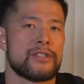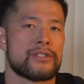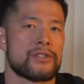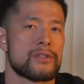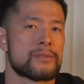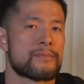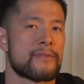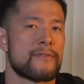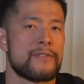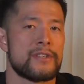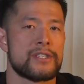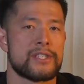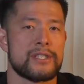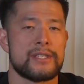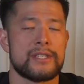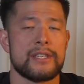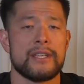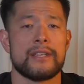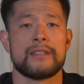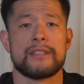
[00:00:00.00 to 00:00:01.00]
shows
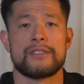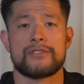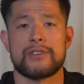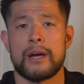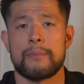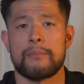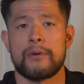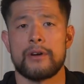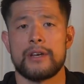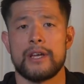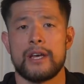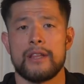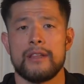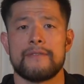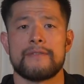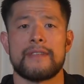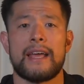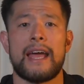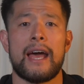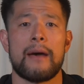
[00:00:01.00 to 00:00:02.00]
proficiency in the trap bar
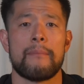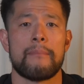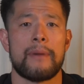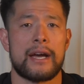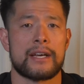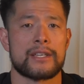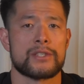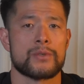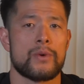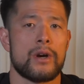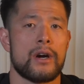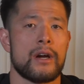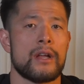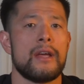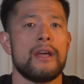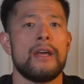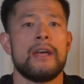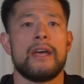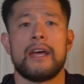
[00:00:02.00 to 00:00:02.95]
deadlift and back squat